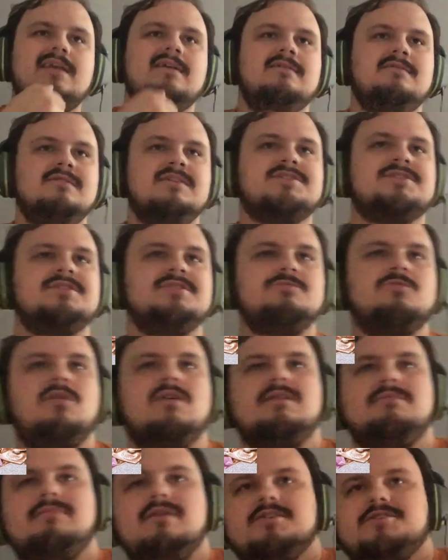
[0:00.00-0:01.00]
This is
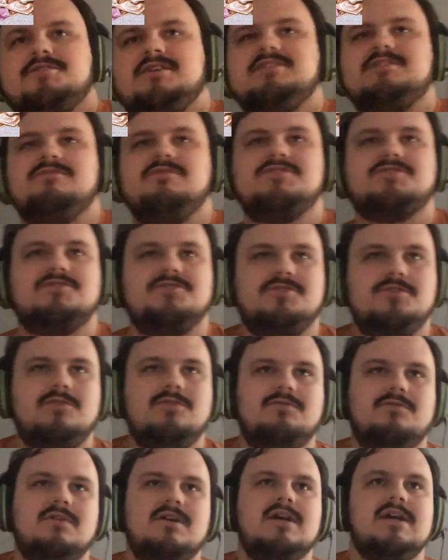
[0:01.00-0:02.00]
one of the best things I've listened
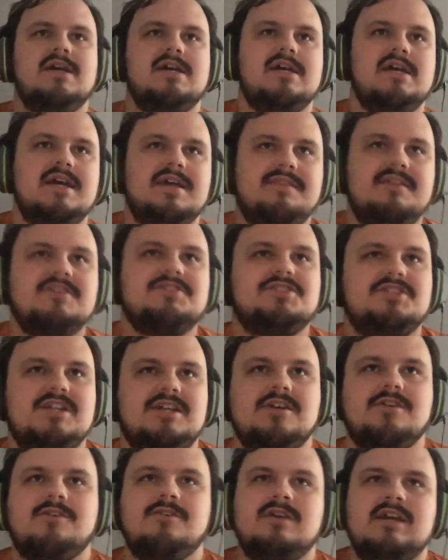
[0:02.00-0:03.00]
to this
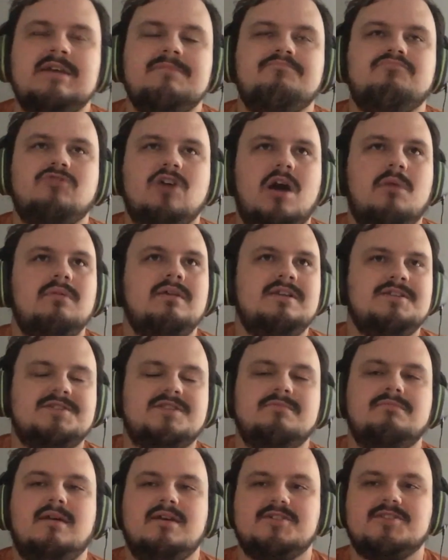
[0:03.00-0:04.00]
year. It probably is
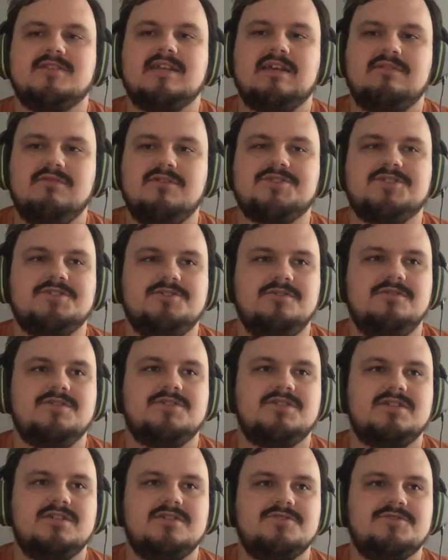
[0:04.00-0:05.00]
the best thing I've listened to
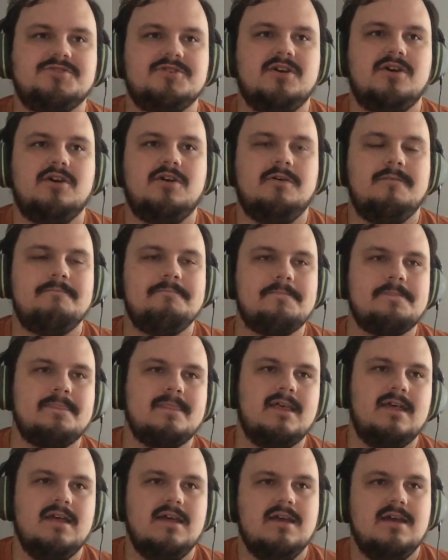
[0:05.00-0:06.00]
this year. So,
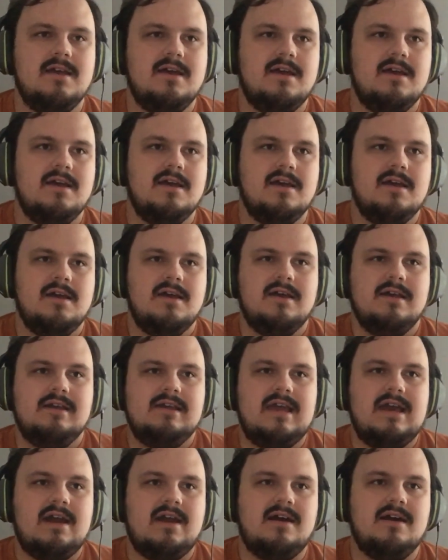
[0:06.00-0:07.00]

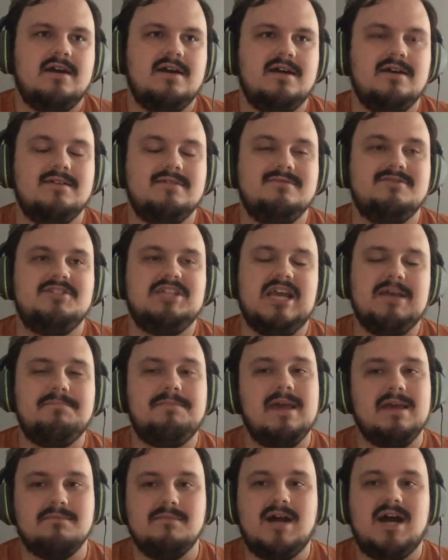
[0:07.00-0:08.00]
yeah,
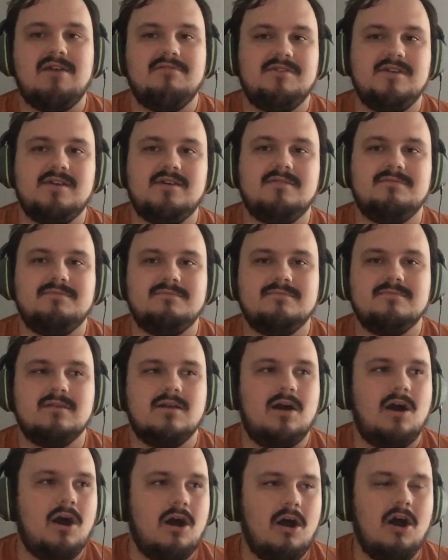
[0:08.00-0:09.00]
JPEGMAFIA.
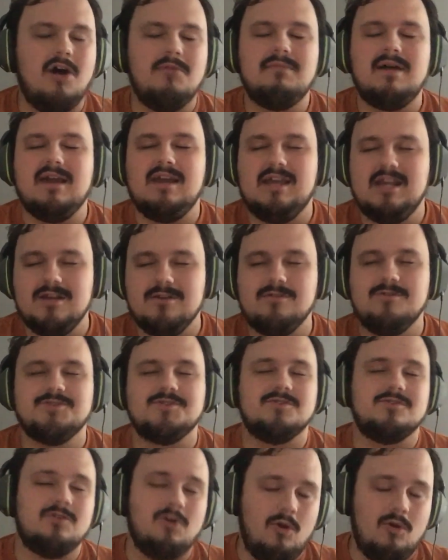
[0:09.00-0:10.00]
All My Heroes
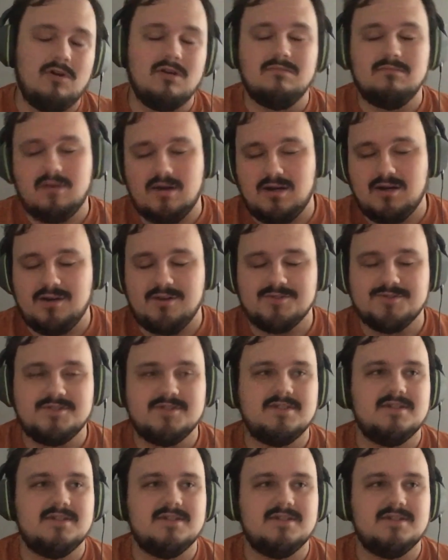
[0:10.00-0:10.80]
Are Cornballs.